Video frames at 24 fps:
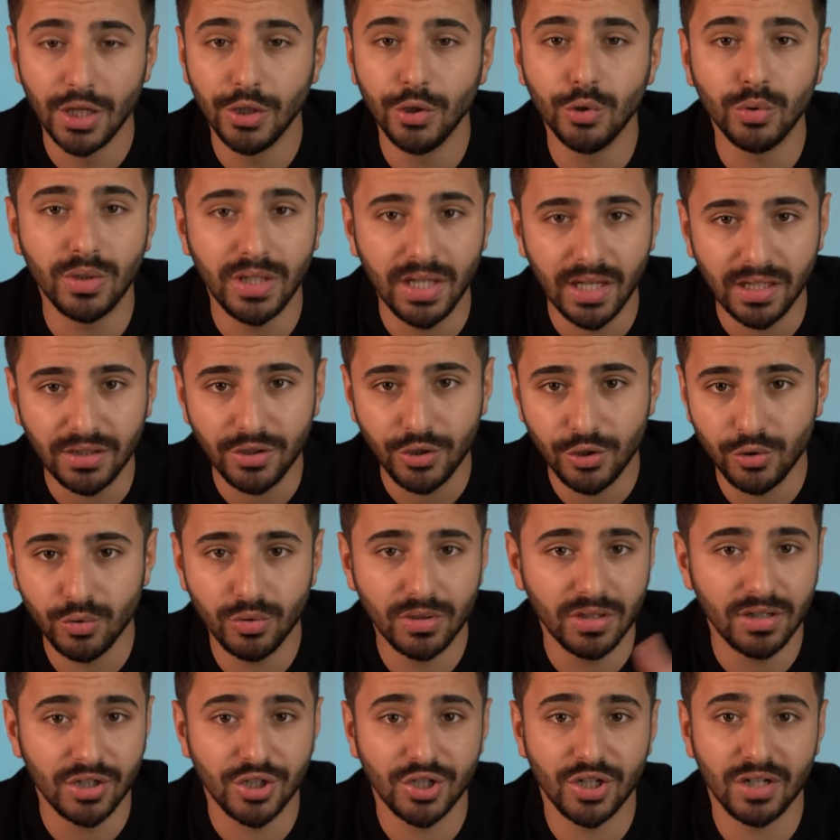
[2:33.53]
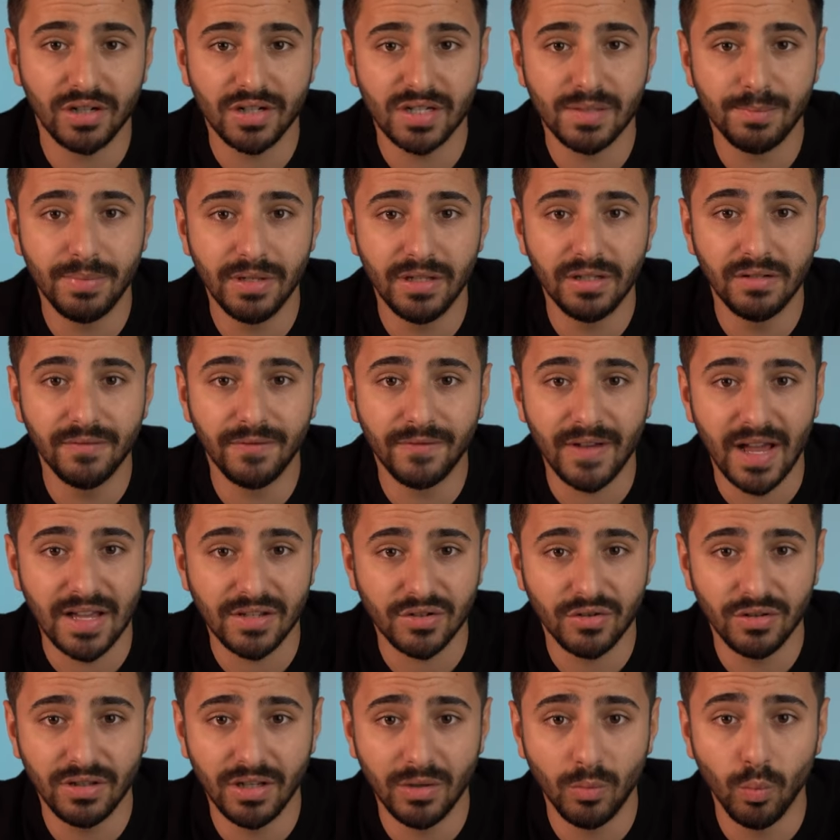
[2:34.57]
You can't shoot at a shutter speed
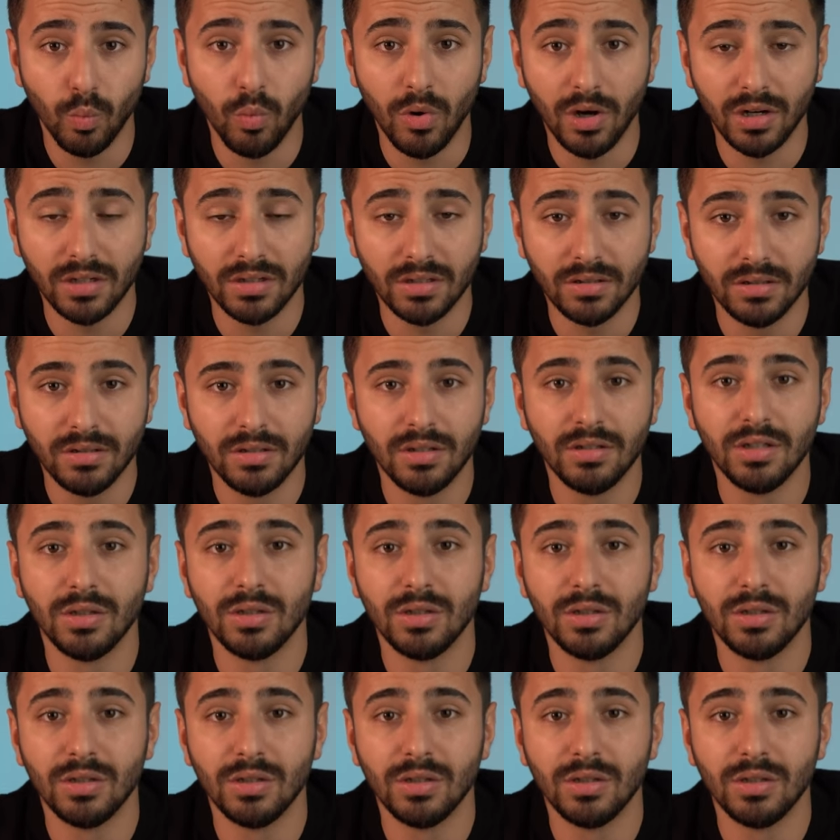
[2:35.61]
faster than one